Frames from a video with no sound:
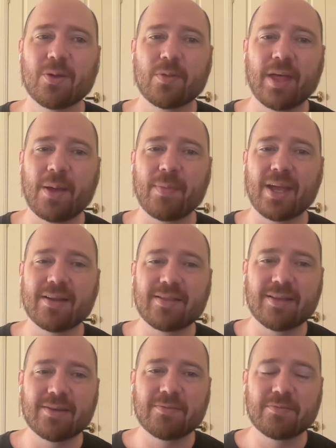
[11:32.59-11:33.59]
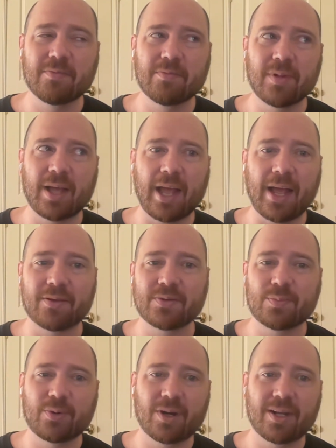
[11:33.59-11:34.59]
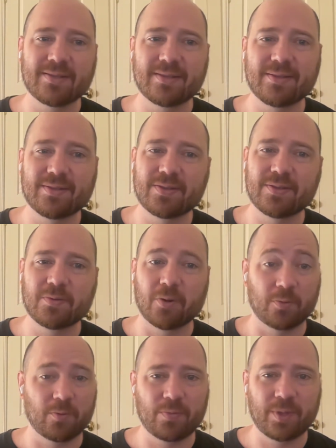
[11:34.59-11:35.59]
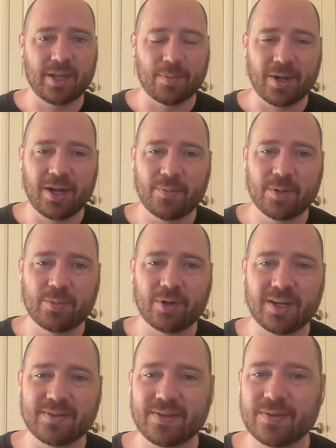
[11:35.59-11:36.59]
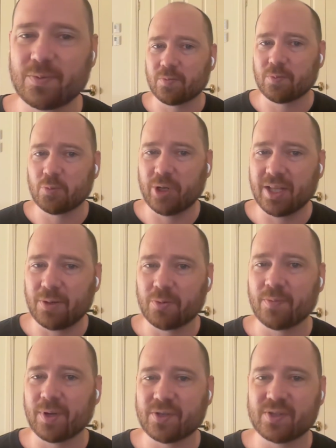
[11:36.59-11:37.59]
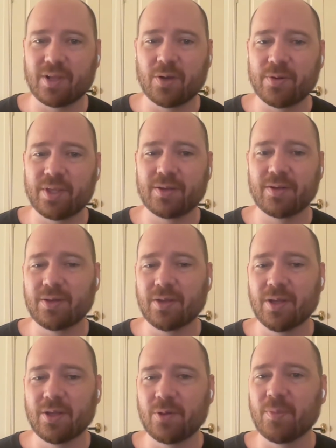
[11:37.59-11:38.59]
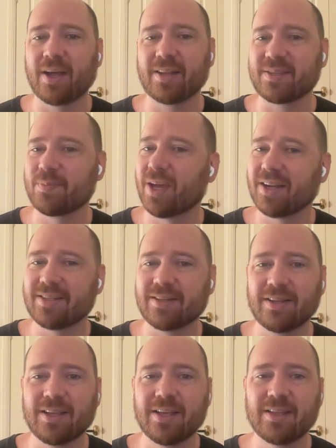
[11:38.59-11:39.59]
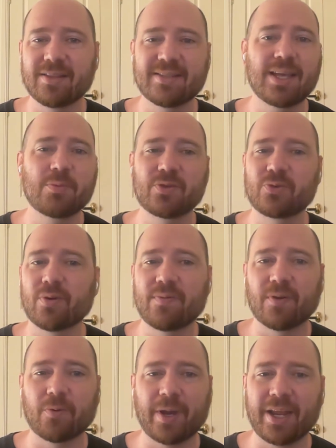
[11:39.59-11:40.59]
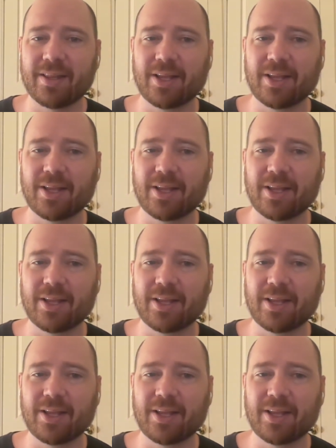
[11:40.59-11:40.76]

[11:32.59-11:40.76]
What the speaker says: that meant that house prices, or the apartment prices, really were much slower than you might expect. And the same was true for rent. There